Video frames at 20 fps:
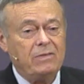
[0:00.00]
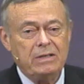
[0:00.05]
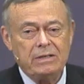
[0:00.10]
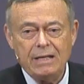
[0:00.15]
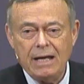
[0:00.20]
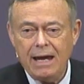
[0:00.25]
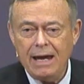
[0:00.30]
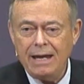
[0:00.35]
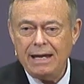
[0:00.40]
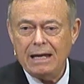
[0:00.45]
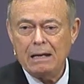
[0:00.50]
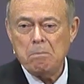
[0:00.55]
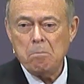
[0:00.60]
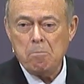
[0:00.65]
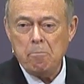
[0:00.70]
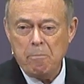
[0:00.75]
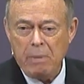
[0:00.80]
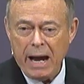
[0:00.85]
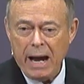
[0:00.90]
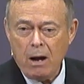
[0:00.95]
a day
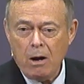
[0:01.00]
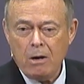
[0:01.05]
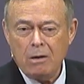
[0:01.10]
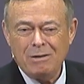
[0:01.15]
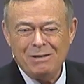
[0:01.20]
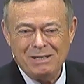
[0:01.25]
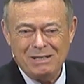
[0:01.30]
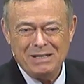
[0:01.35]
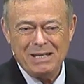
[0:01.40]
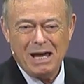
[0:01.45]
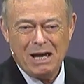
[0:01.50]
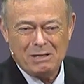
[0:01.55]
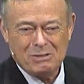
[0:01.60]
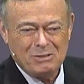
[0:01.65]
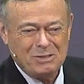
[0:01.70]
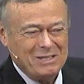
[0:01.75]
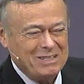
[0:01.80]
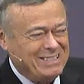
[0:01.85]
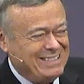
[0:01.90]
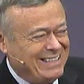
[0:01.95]
in Baird,
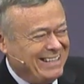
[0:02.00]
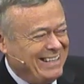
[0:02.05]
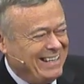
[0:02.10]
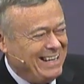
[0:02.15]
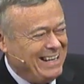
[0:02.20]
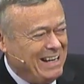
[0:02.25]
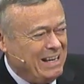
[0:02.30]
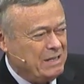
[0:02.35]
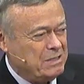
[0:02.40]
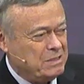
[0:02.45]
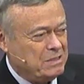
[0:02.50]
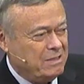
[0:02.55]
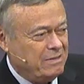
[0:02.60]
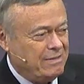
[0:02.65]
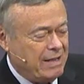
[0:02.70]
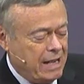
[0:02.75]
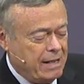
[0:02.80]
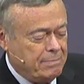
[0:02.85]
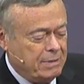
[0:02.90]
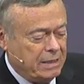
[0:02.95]
Texas, east of
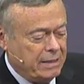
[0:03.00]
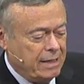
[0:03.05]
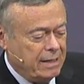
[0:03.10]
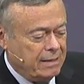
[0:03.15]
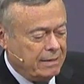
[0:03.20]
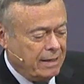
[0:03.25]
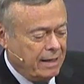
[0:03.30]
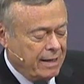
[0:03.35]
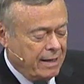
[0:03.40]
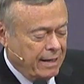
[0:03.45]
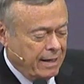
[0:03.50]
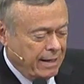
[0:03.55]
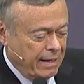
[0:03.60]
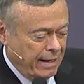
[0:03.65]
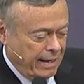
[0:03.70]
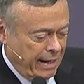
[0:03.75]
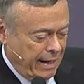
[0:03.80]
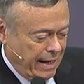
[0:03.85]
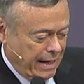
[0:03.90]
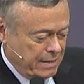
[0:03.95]
Abilene,
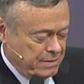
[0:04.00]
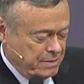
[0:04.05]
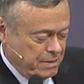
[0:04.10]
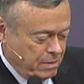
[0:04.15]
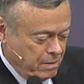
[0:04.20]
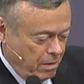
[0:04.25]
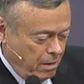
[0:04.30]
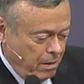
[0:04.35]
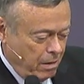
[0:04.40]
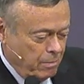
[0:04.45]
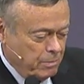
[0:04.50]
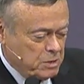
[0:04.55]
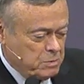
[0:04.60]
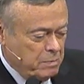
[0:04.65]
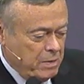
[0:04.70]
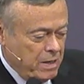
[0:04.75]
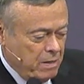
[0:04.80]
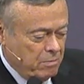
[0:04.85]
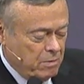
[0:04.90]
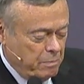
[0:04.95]
as the car was
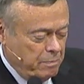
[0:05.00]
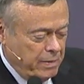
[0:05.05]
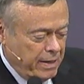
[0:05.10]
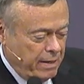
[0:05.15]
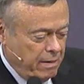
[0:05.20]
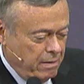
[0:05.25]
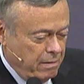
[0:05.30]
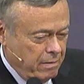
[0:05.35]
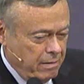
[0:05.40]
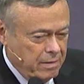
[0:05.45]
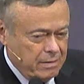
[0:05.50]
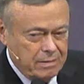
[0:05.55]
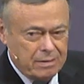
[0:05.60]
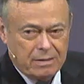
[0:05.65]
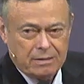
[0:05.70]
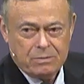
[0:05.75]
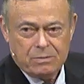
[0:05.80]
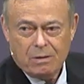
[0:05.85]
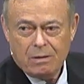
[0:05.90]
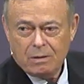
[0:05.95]
being repaired and
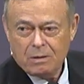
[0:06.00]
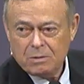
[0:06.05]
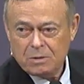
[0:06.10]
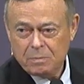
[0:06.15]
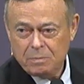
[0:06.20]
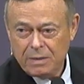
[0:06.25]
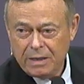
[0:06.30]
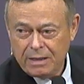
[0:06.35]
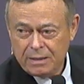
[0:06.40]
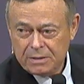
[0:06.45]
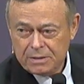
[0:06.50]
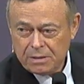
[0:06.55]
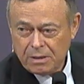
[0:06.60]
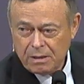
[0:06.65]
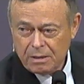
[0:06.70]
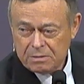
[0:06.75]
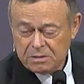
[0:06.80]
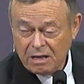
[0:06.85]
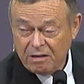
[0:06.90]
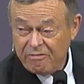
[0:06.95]
the truck was being
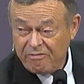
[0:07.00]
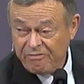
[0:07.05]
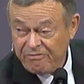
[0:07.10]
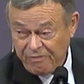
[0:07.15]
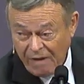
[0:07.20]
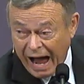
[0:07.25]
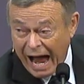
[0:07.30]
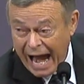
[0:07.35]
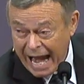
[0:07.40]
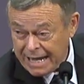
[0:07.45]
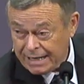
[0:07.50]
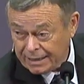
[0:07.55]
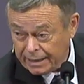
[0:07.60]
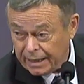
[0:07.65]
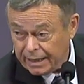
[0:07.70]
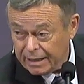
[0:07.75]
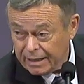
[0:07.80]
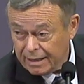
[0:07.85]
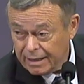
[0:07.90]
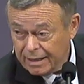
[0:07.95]
charged. And
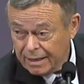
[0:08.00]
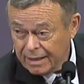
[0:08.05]
finally,